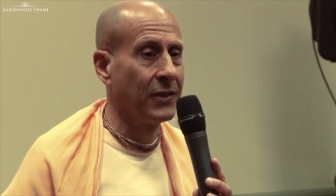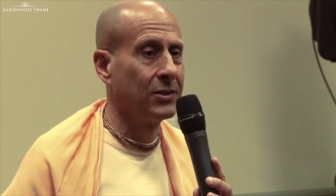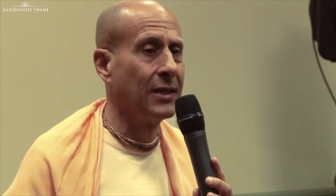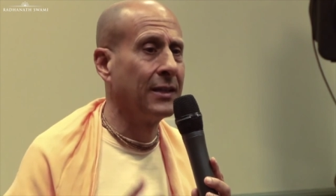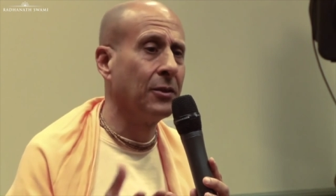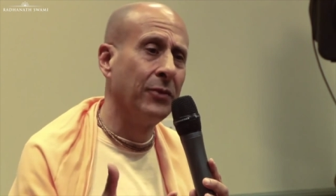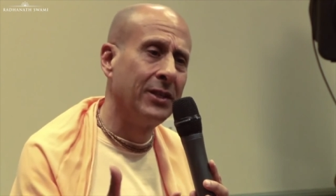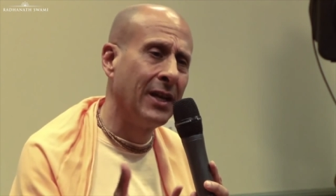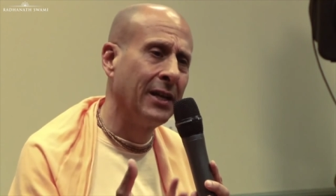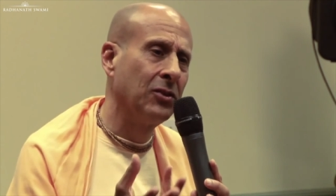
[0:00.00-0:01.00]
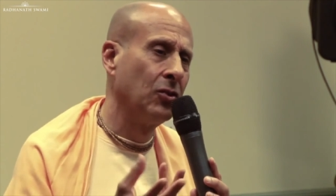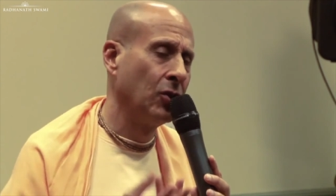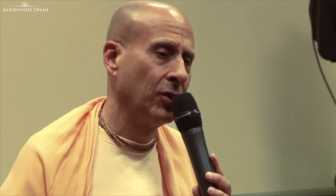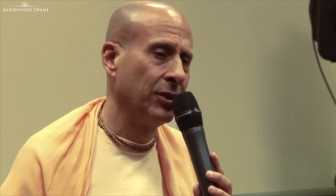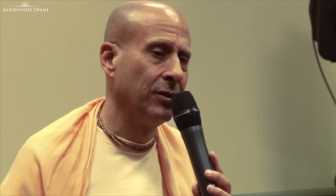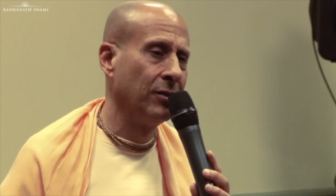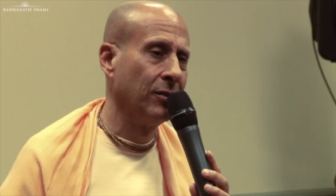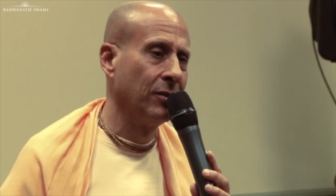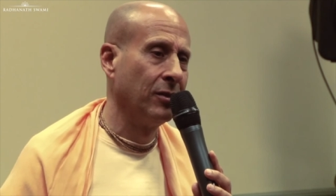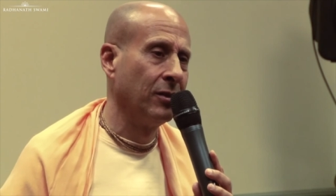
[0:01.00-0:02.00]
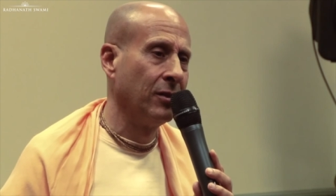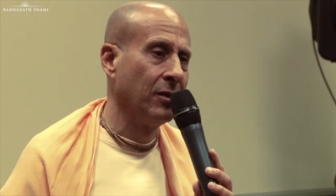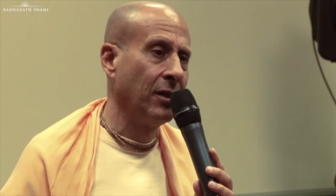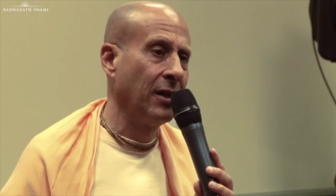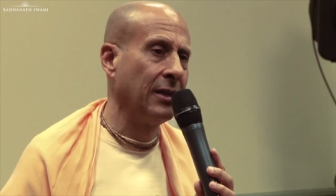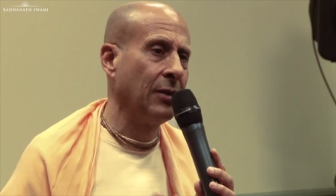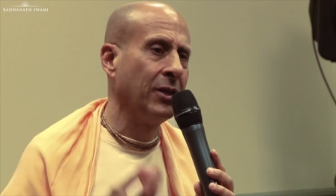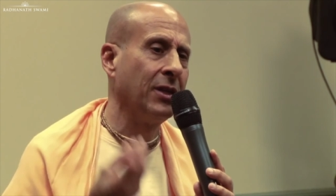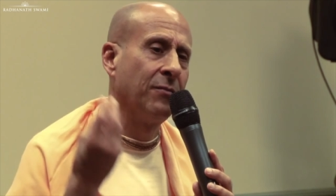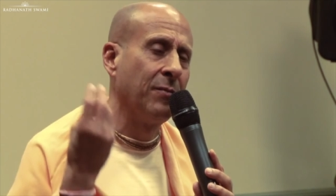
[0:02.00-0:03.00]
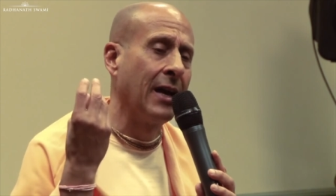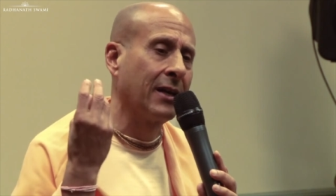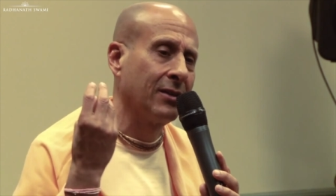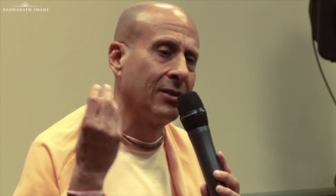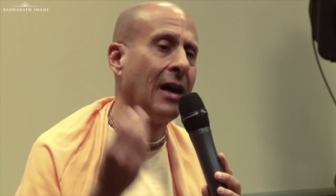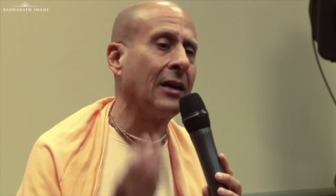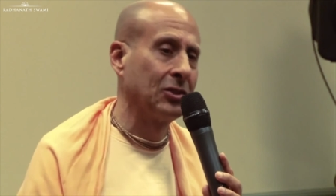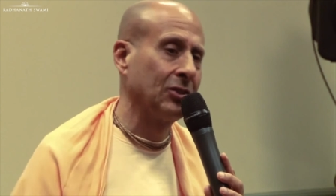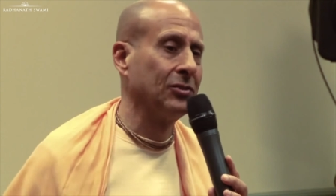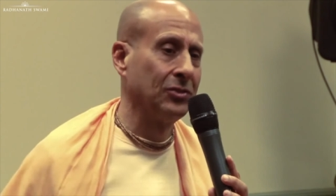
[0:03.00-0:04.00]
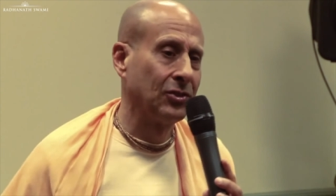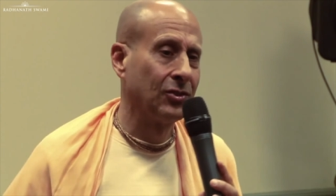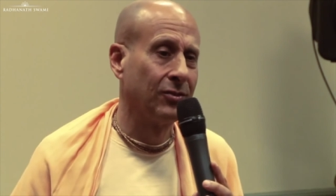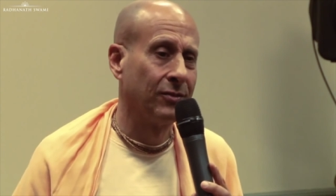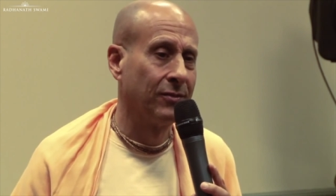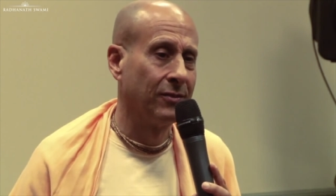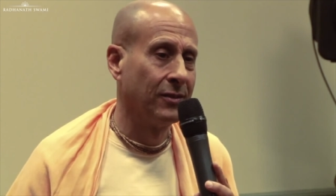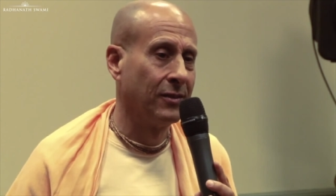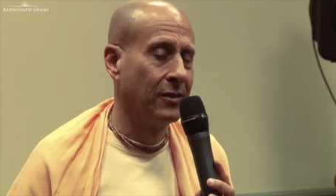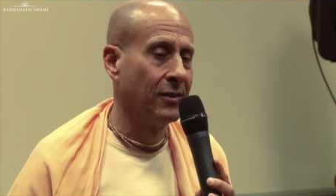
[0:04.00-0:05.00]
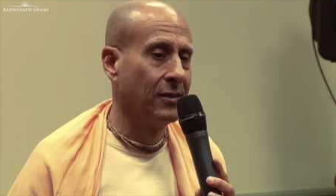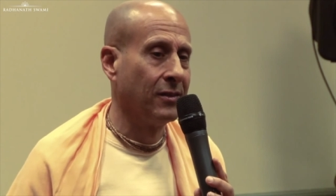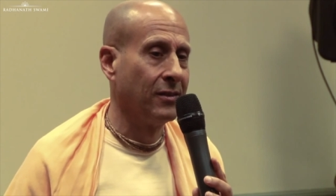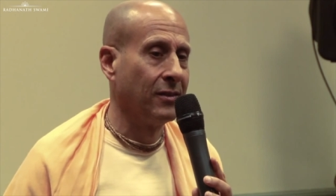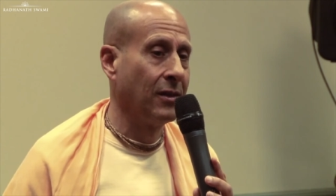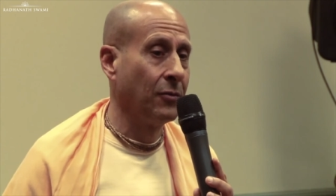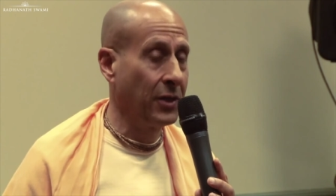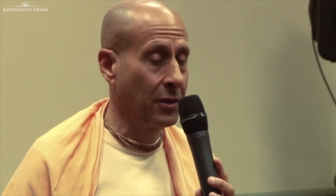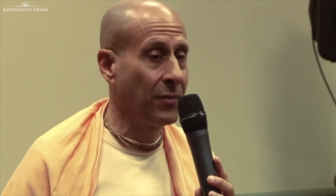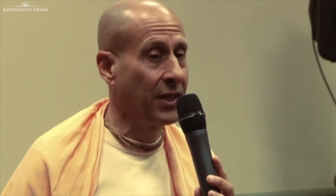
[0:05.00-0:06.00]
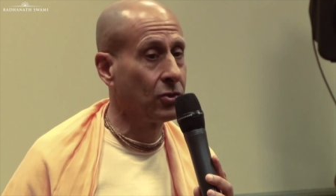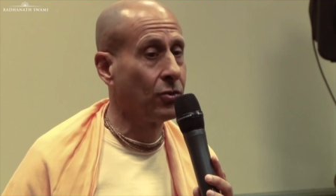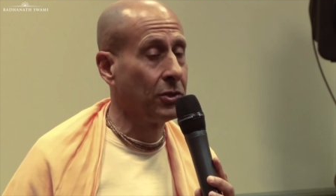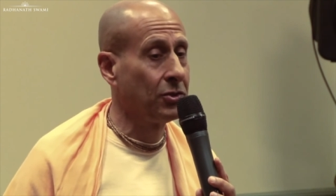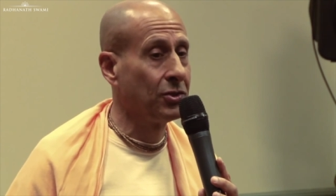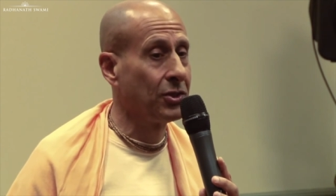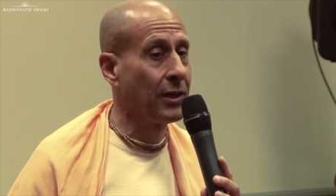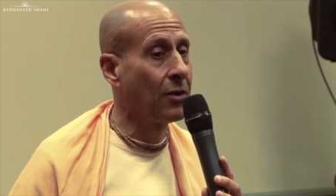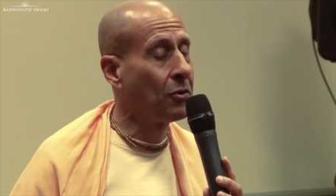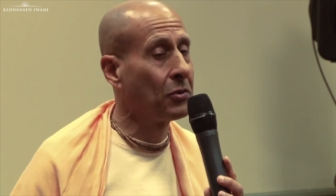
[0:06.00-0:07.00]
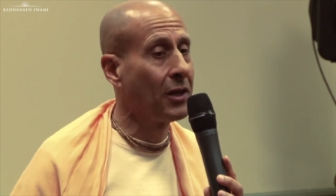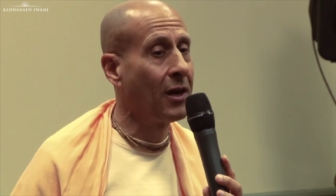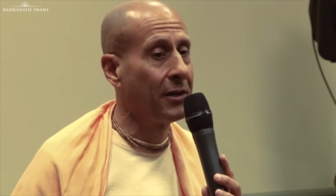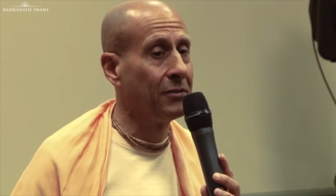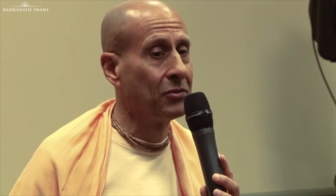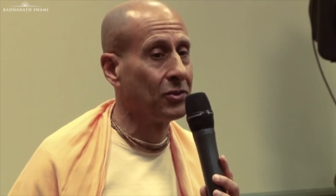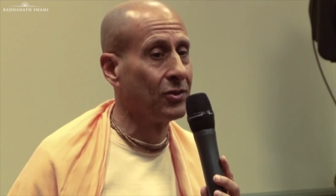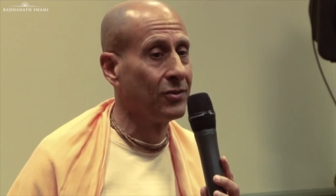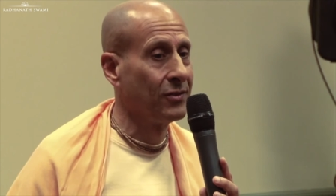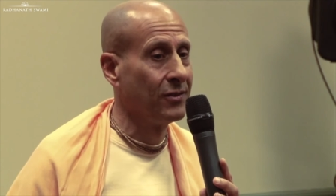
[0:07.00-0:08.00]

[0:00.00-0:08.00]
It's not that we take good and then we give back toxins. And we can make choices in our own lives.